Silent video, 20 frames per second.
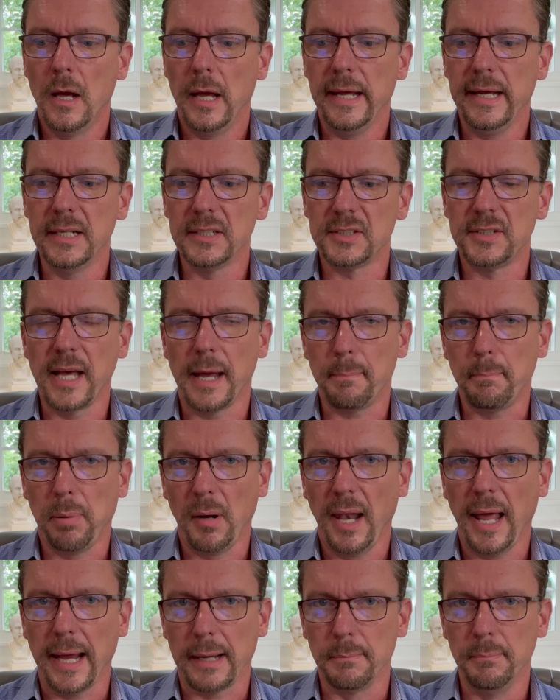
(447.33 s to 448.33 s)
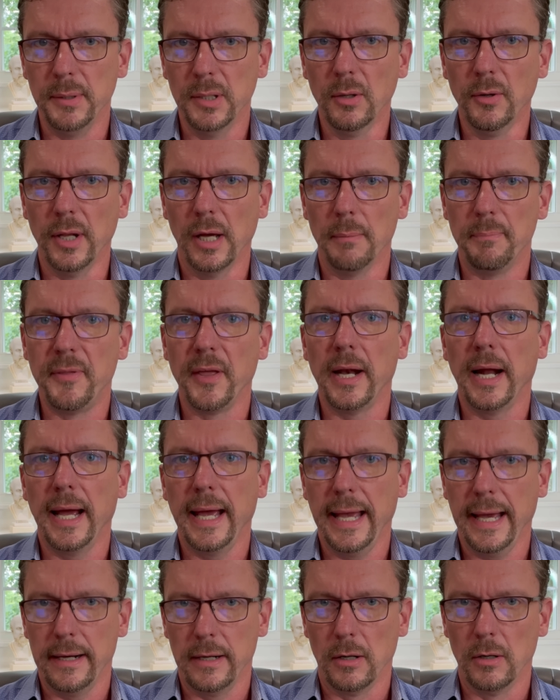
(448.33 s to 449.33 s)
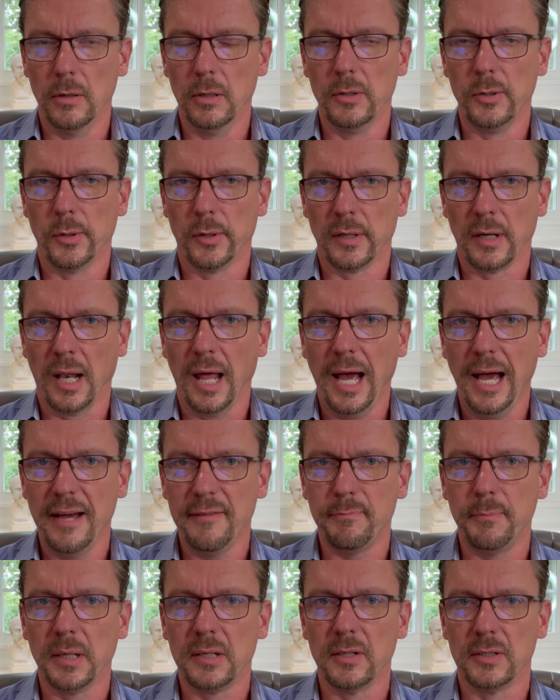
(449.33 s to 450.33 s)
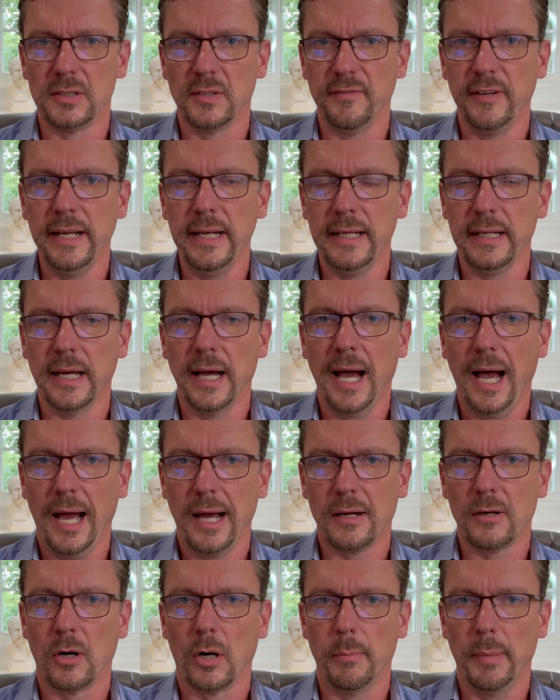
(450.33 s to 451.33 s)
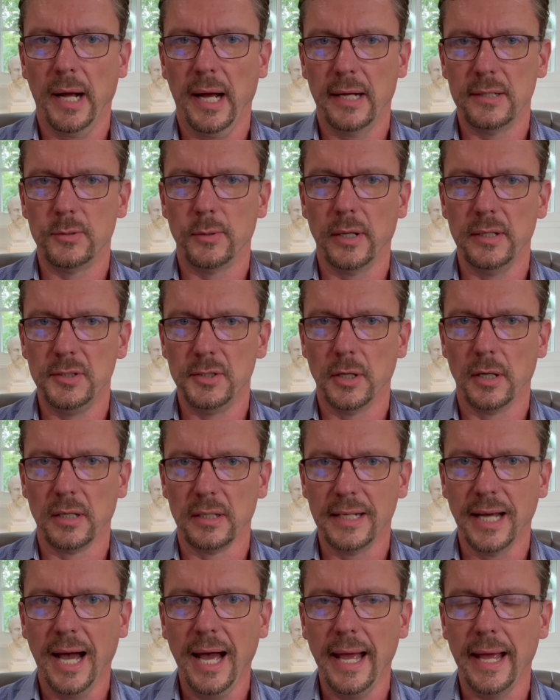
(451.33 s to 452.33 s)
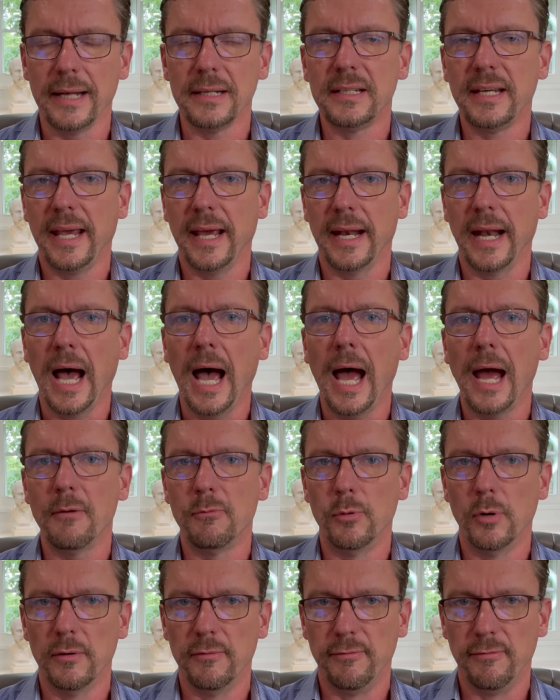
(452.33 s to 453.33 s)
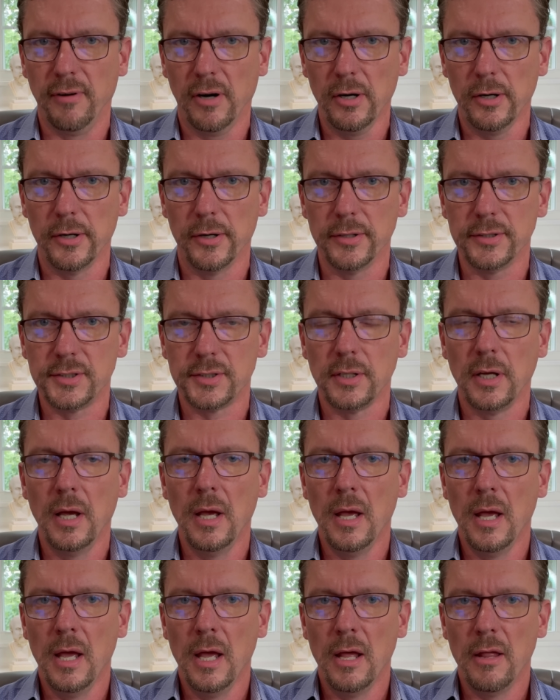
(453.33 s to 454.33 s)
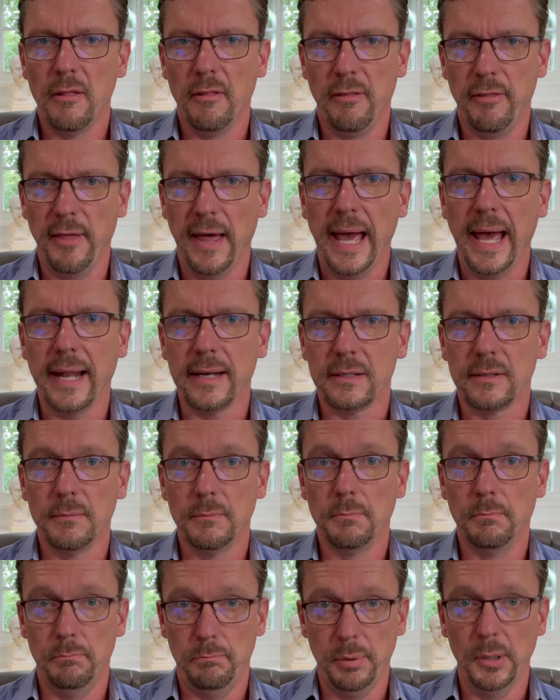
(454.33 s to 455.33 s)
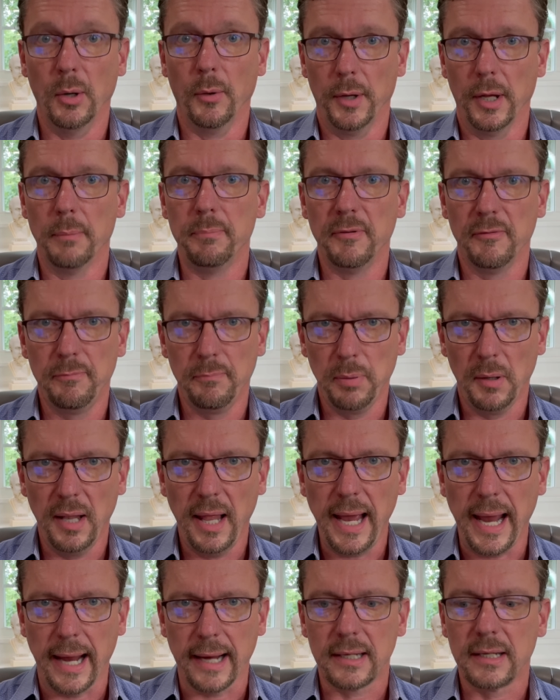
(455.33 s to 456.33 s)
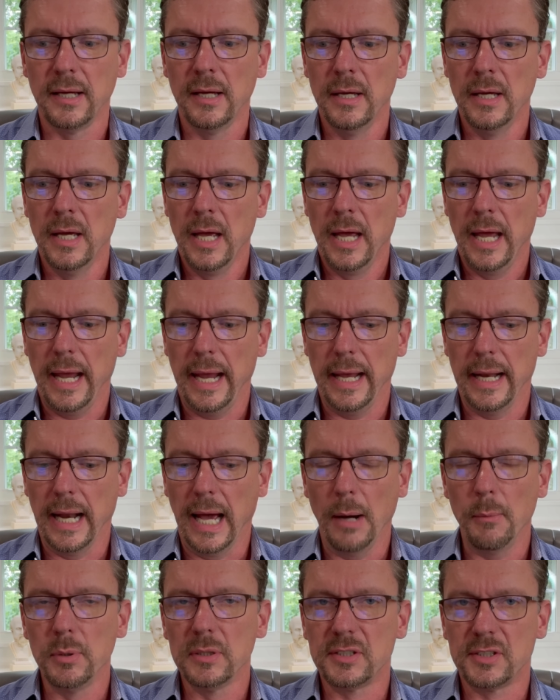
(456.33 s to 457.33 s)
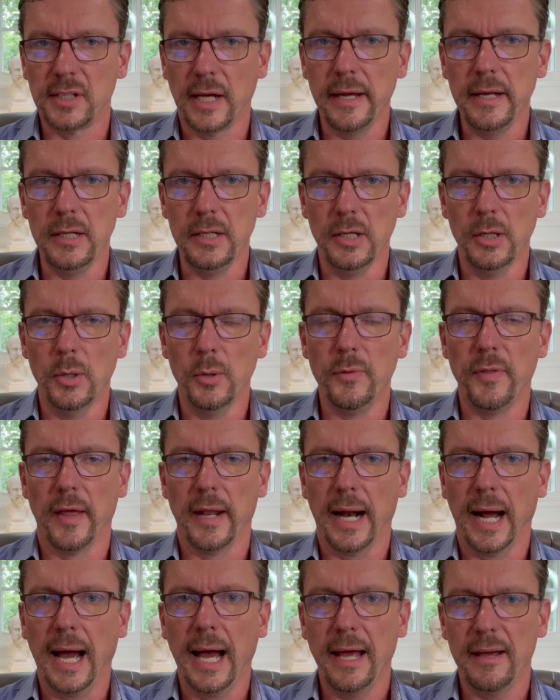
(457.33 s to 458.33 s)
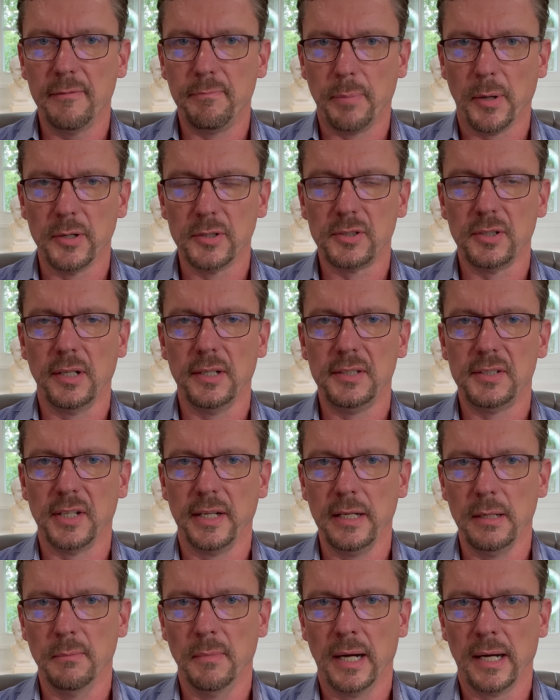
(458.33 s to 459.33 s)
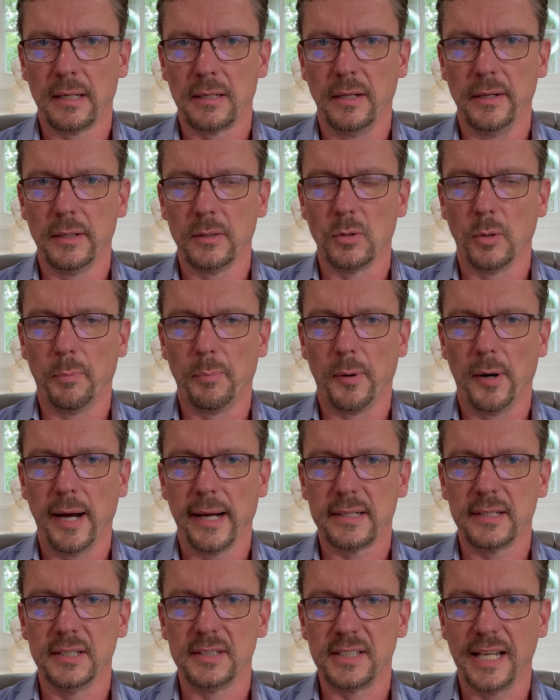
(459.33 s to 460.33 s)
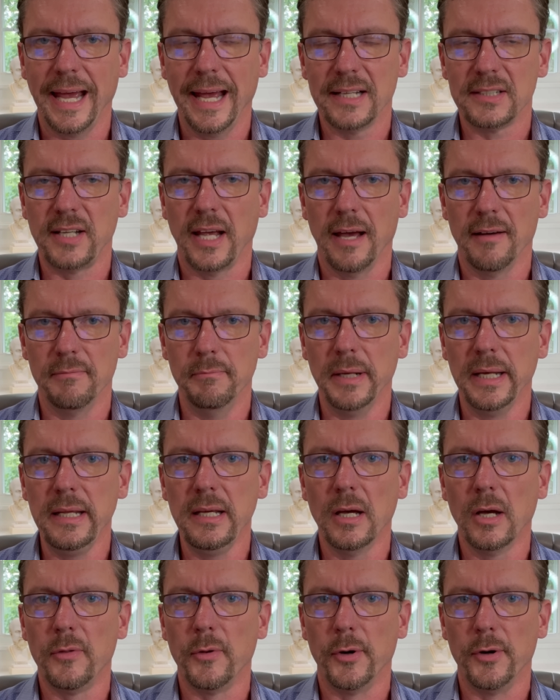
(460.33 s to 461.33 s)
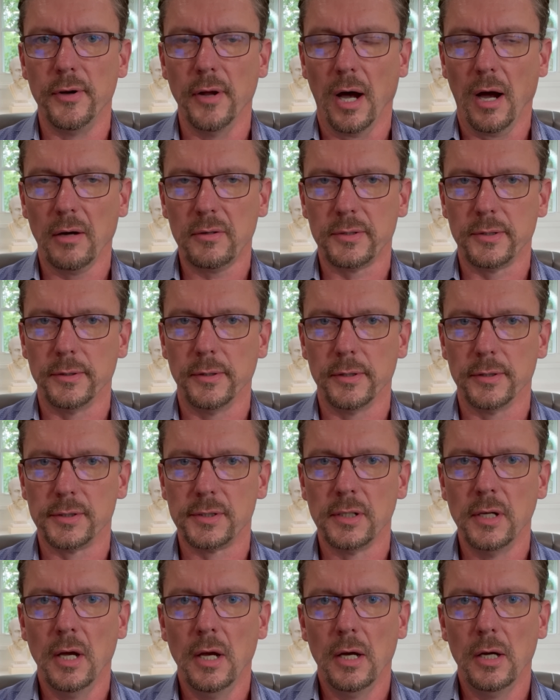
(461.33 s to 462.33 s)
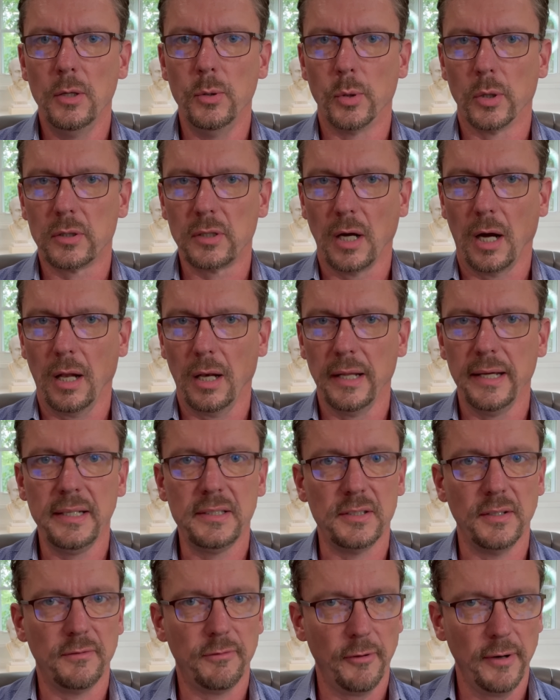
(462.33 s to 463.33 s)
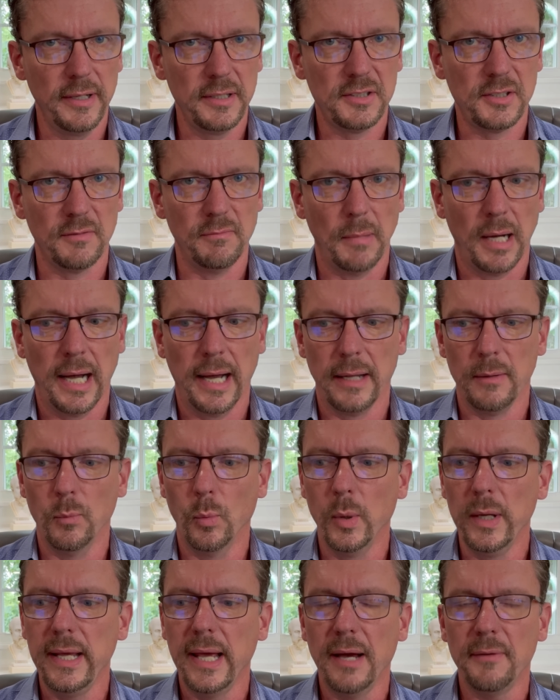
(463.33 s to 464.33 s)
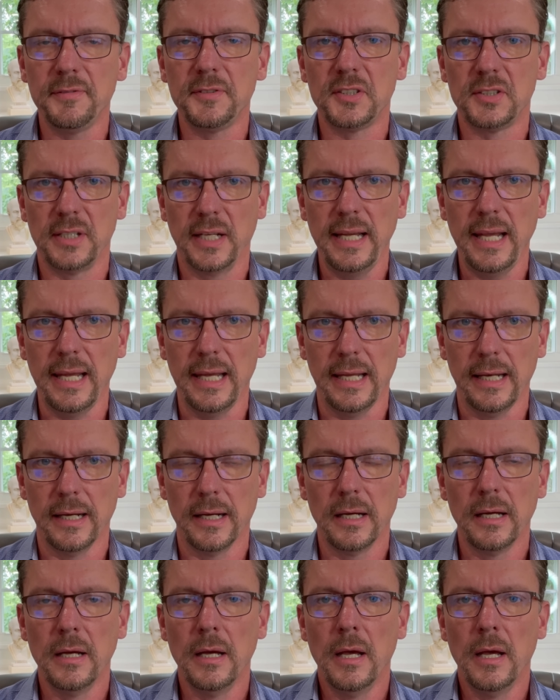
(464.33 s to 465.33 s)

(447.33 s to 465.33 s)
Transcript: Is that plaque buildup that I had earlier in life because of eating a high carbohydrate junk diet, can I reverse that buildup of plaque? And I would say to you that I have personally seen in my clinical practice, as have many other doctors who are colleagues and friends of mine, we have seen